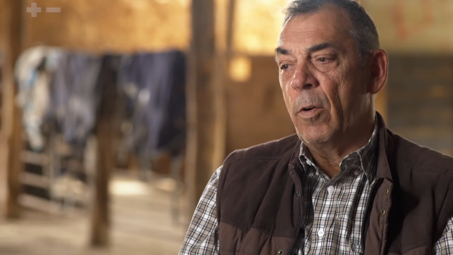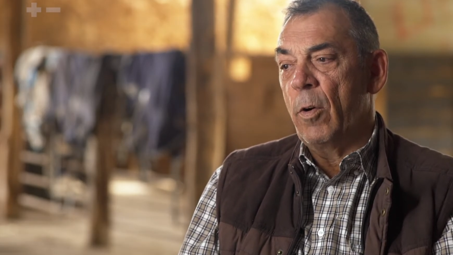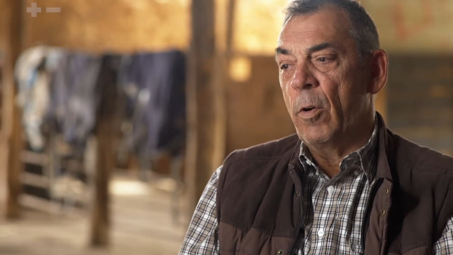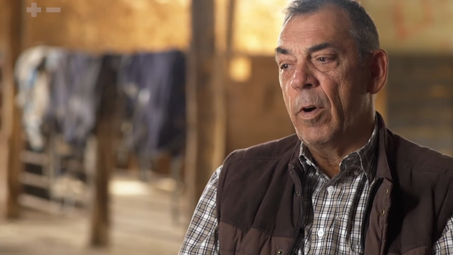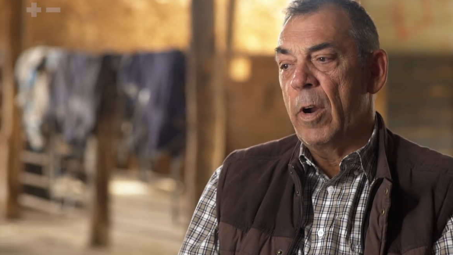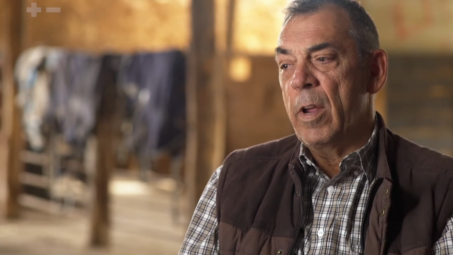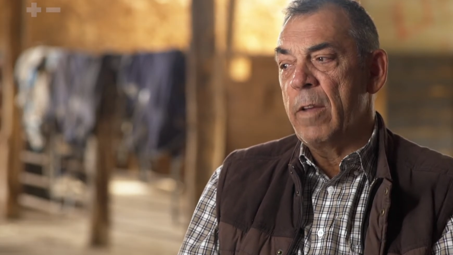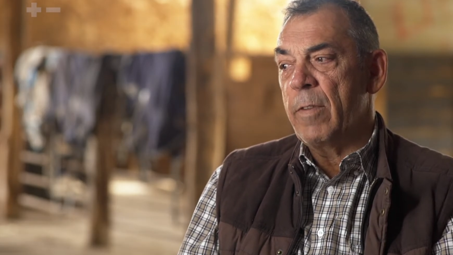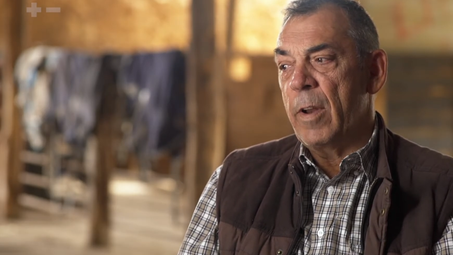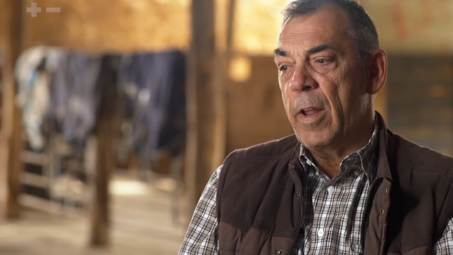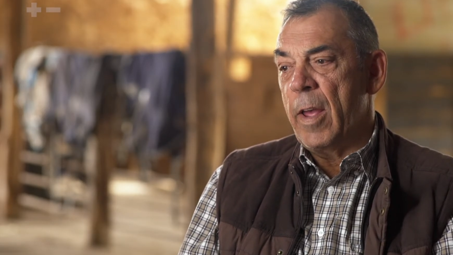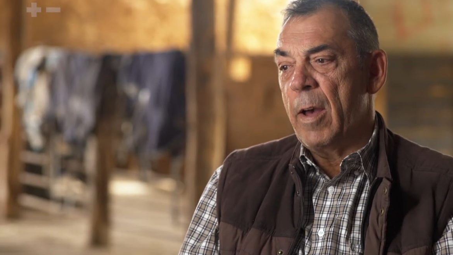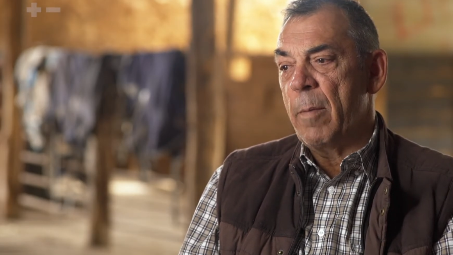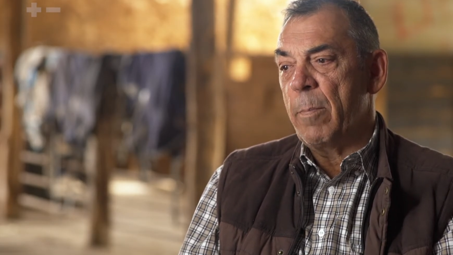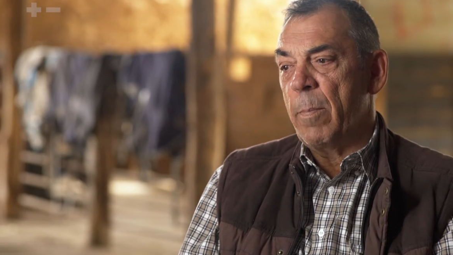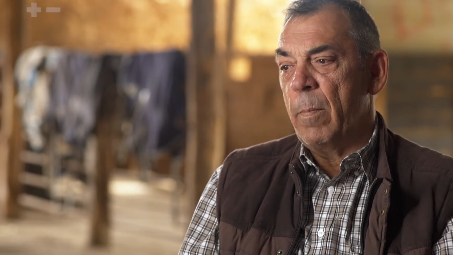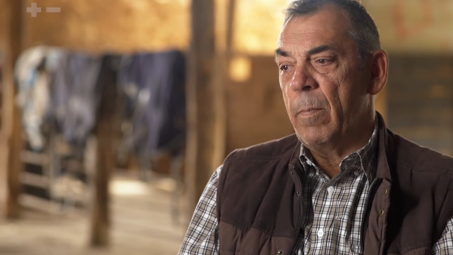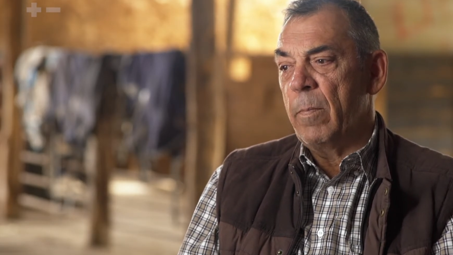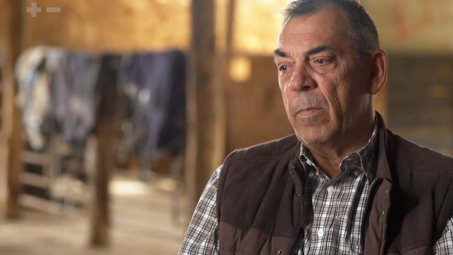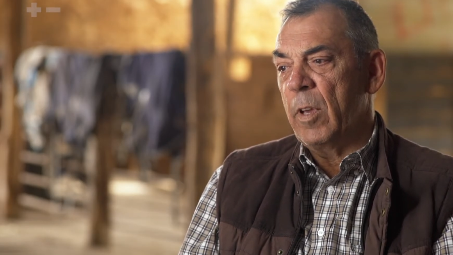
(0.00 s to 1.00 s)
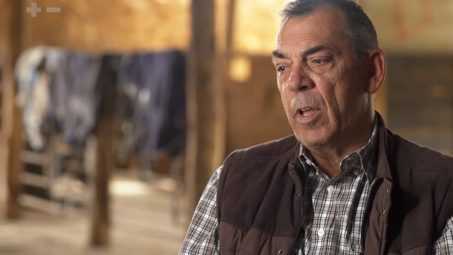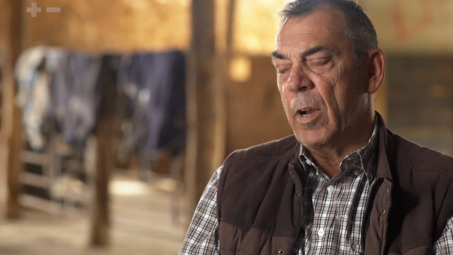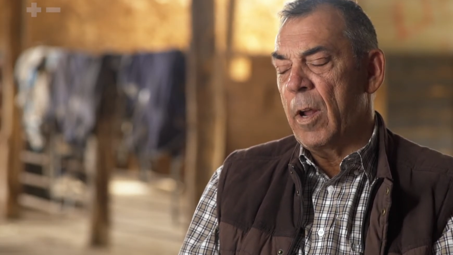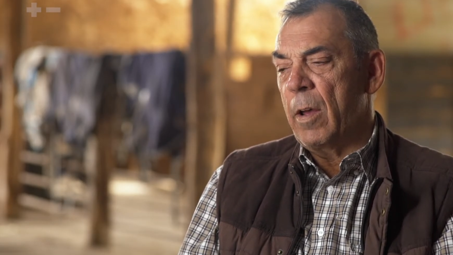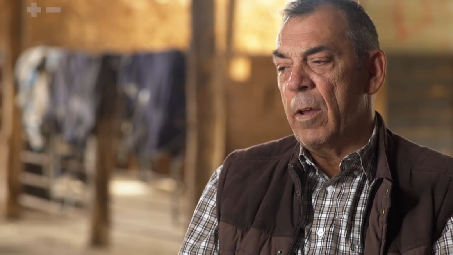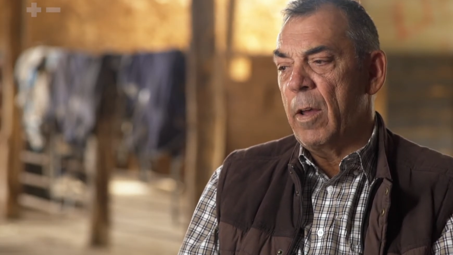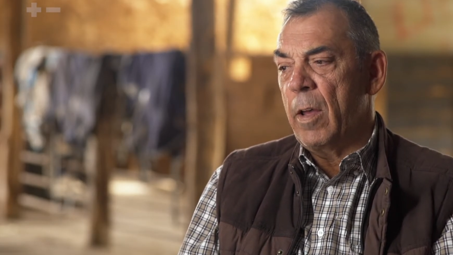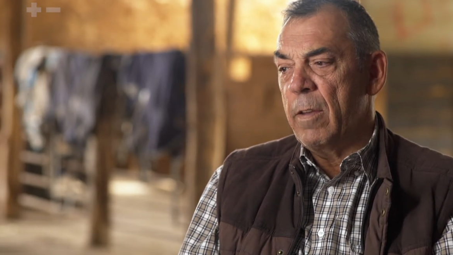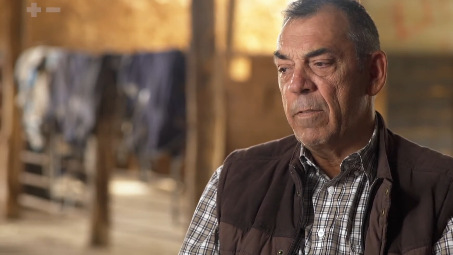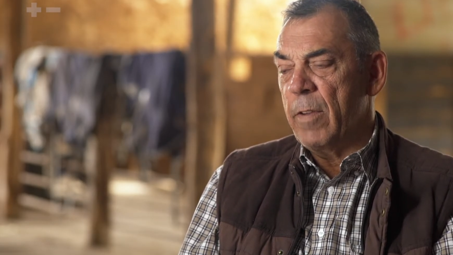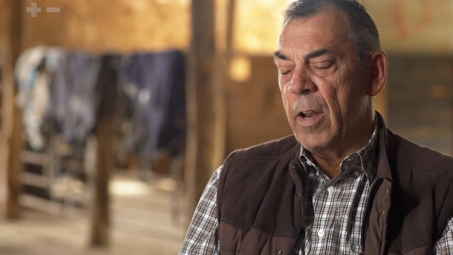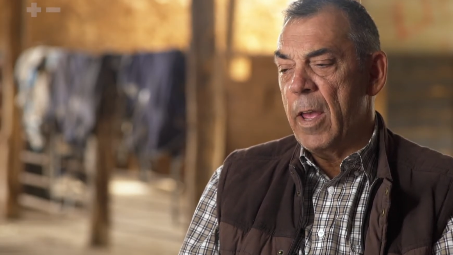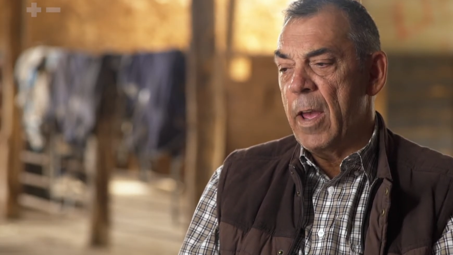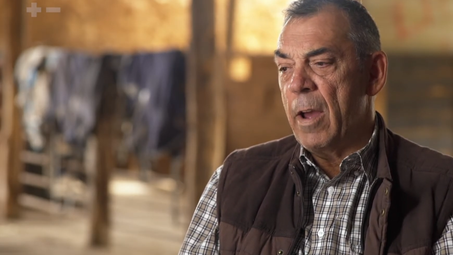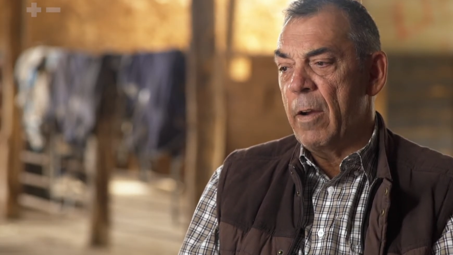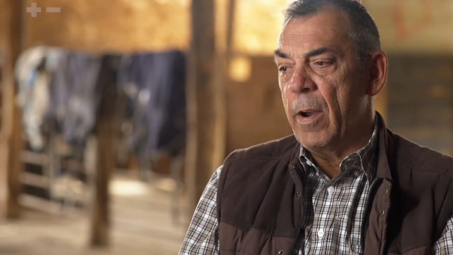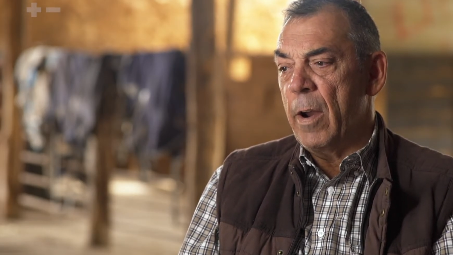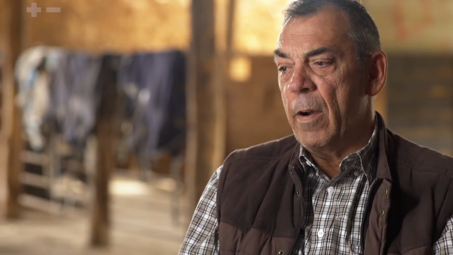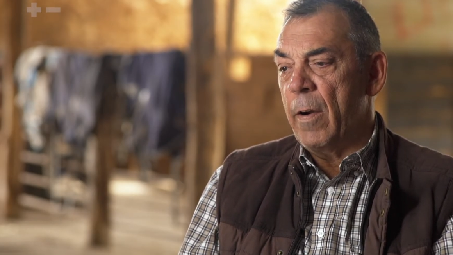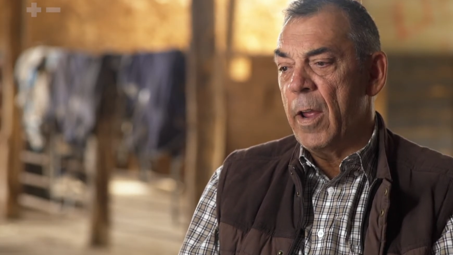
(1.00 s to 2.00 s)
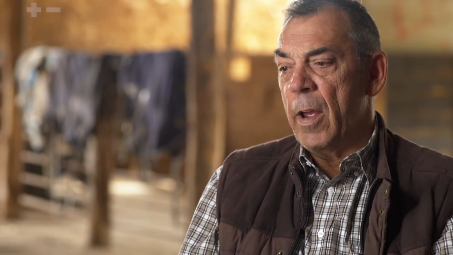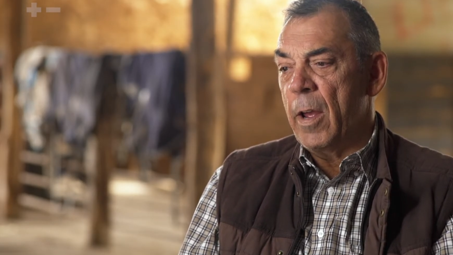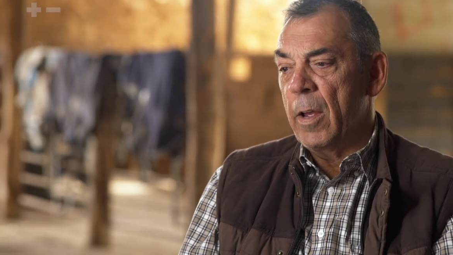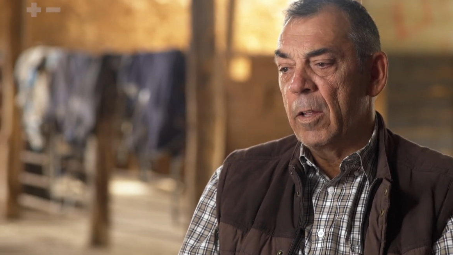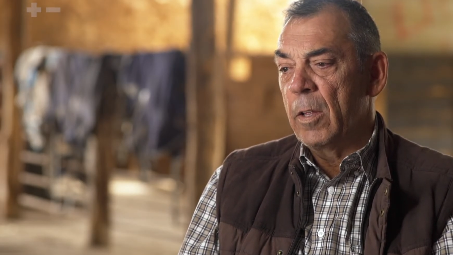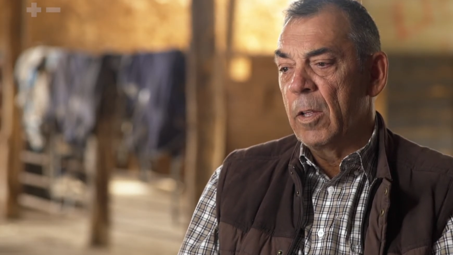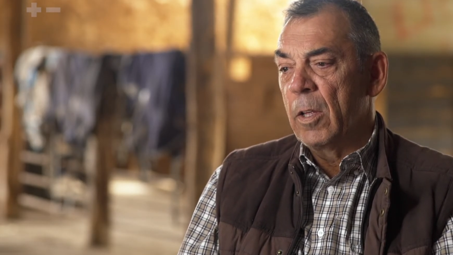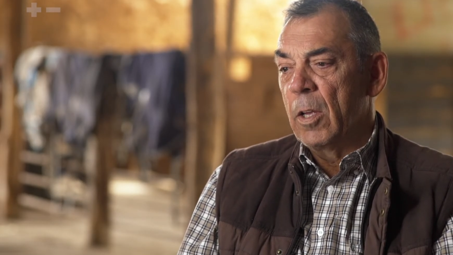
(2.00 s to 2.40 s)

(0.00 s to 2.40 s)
or even our, you know, even our area,